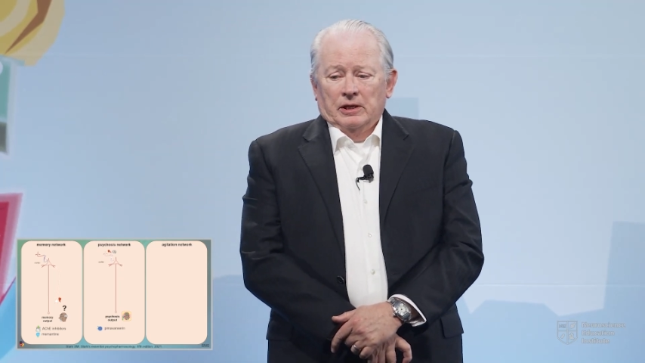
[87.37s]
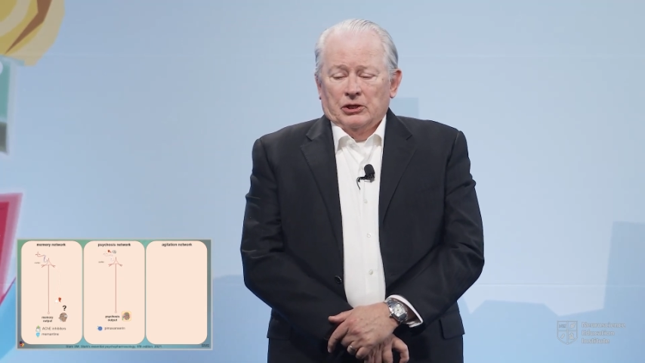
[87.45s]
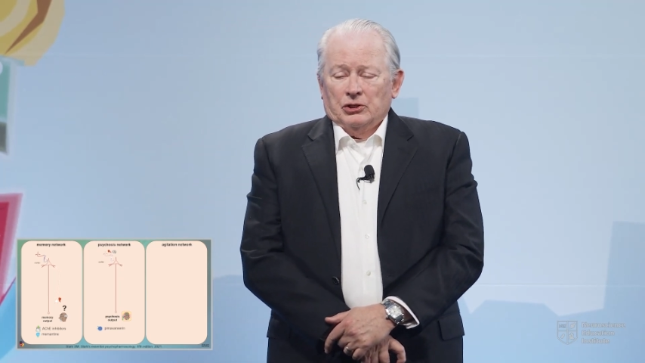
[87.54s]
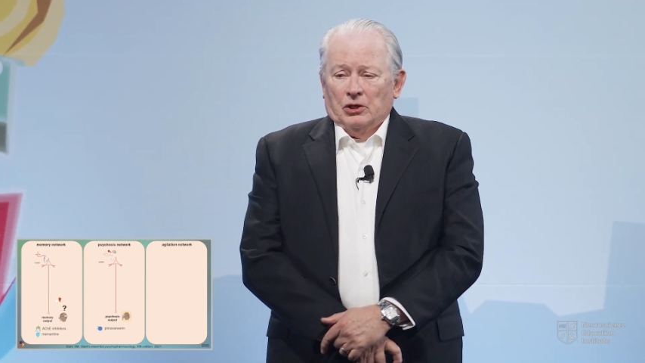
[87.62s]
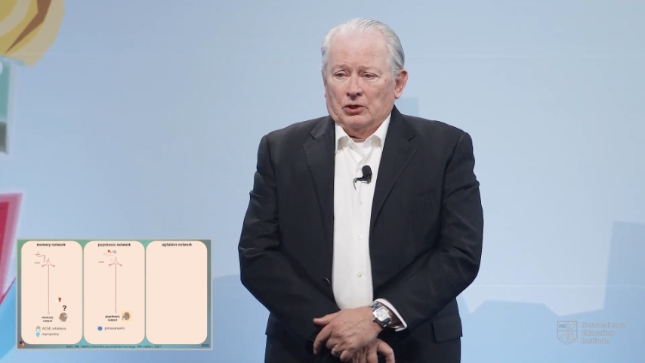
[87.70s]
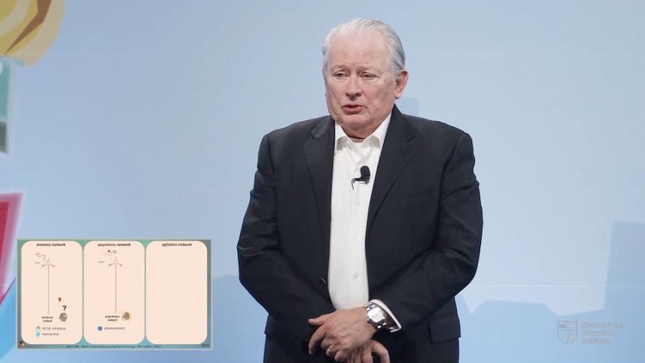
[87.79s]

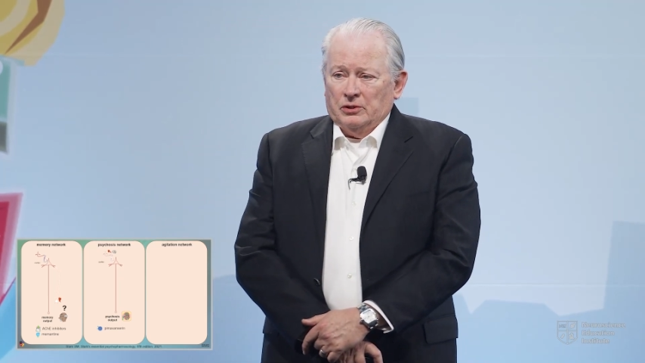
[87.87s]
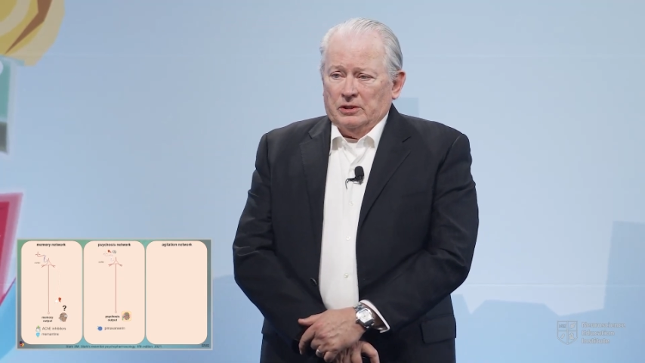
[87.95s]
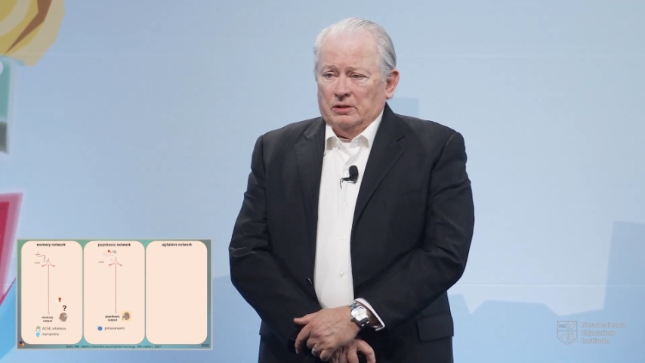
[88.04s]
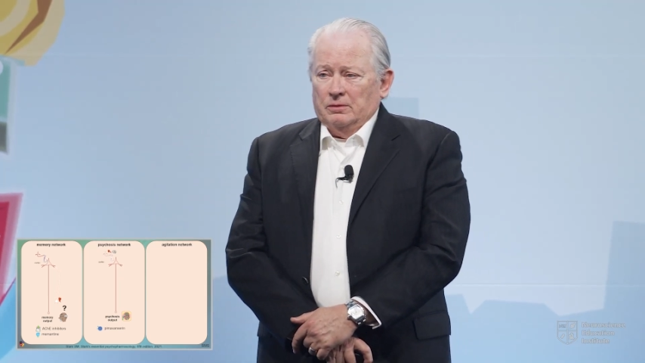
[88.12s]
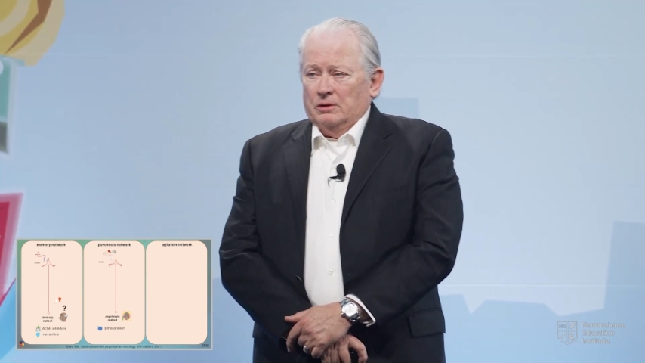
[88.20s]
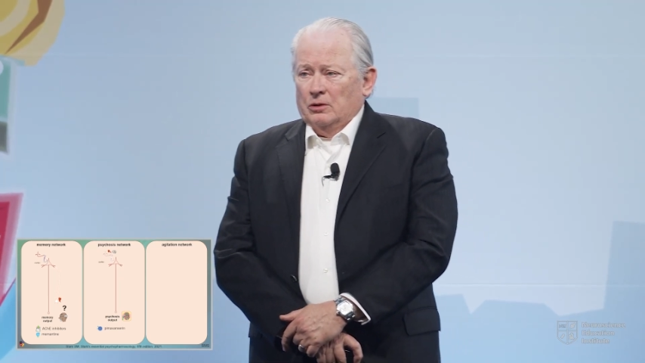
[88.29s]
is also, I
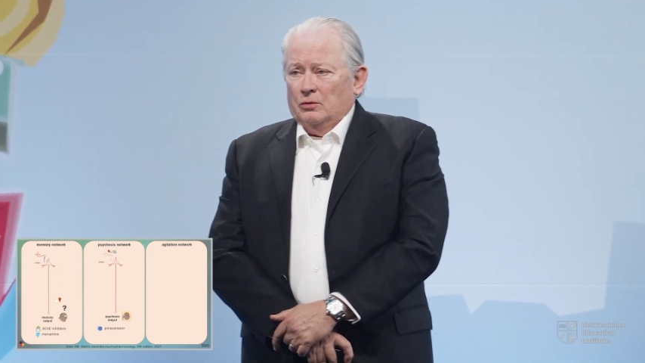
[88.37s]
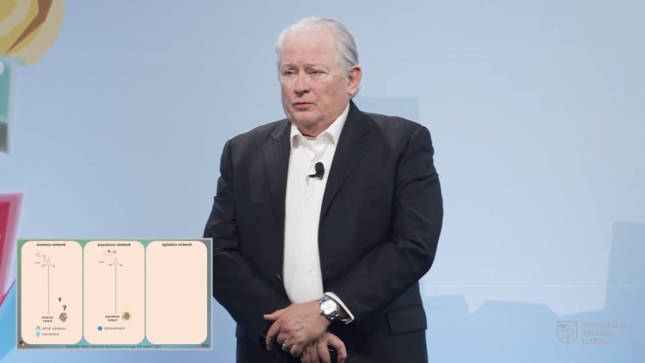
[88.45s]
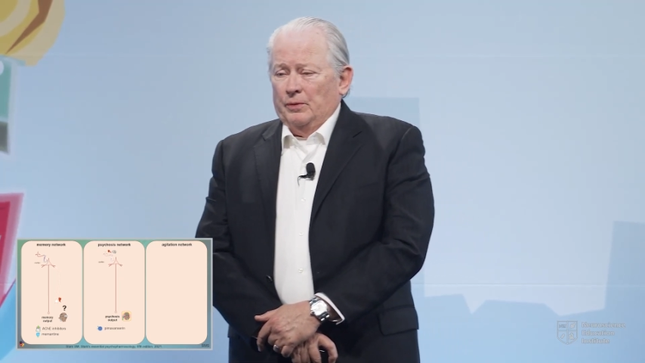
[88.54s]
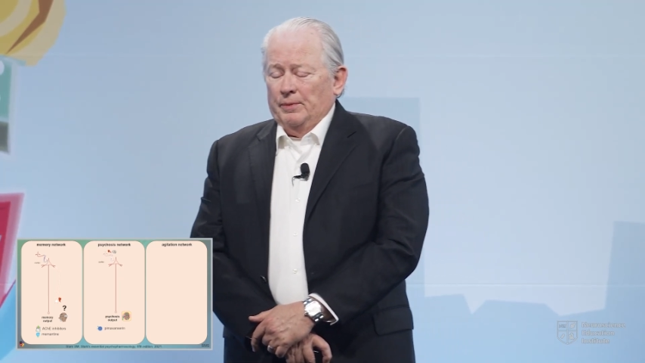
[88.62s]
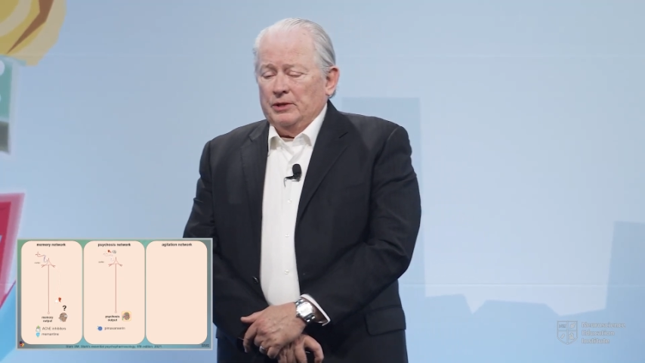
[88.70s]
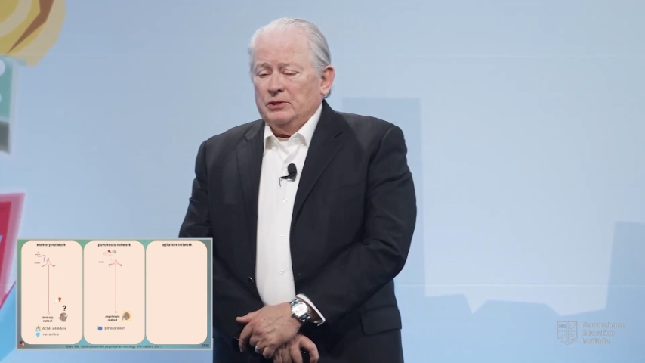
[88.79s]
didn't know if
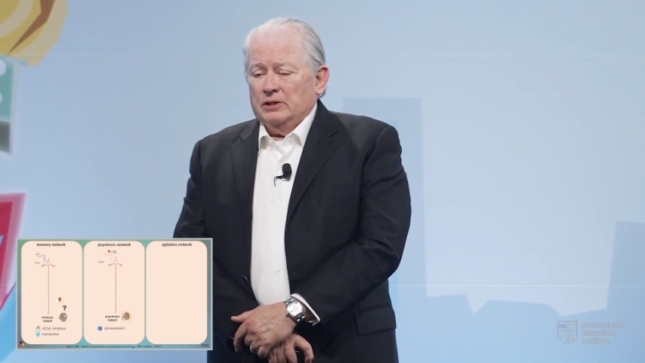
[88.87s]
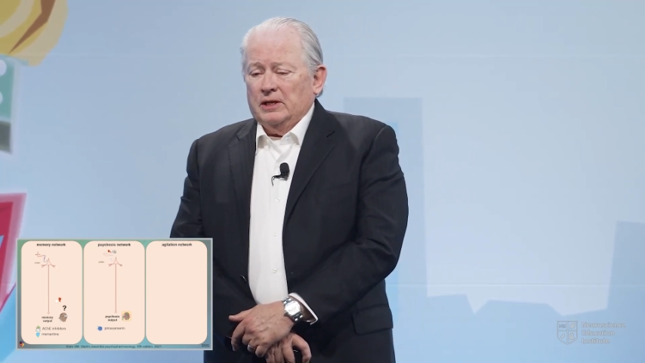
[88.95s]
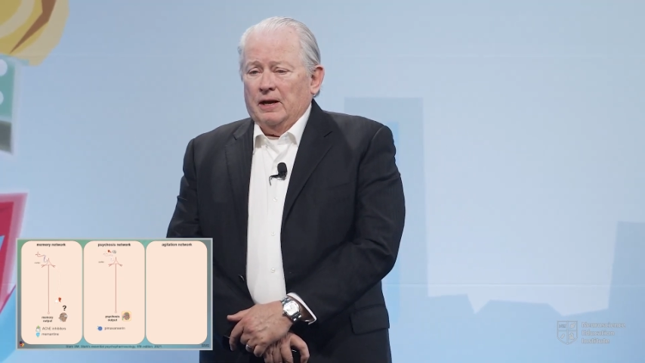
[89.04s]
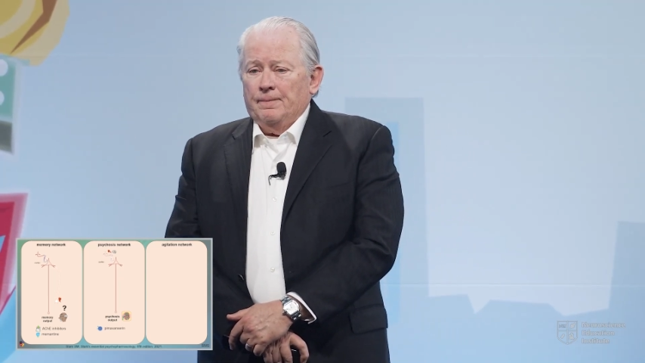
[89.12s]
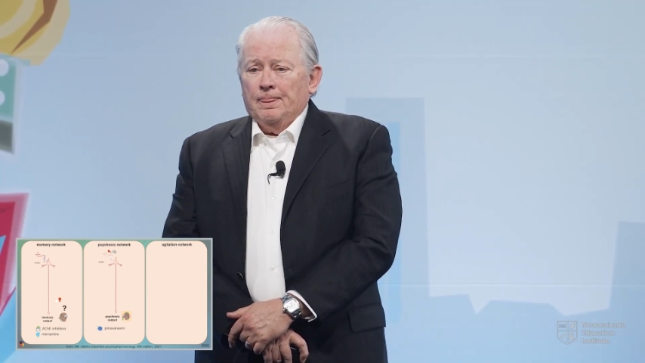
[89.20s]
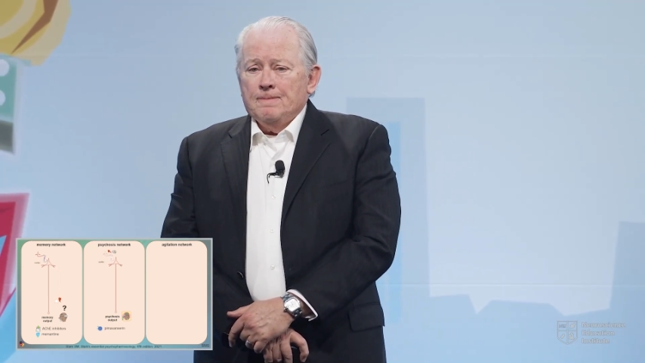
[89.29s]
we mentioned
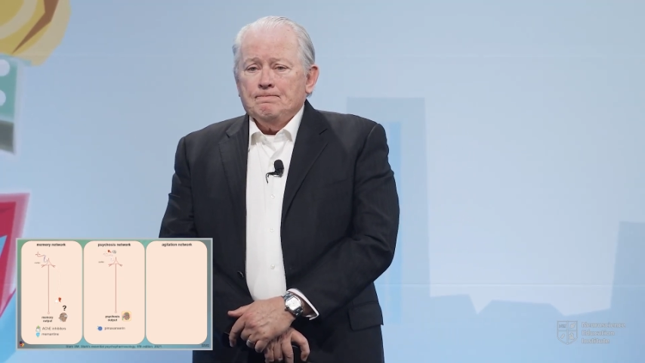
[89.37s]
that,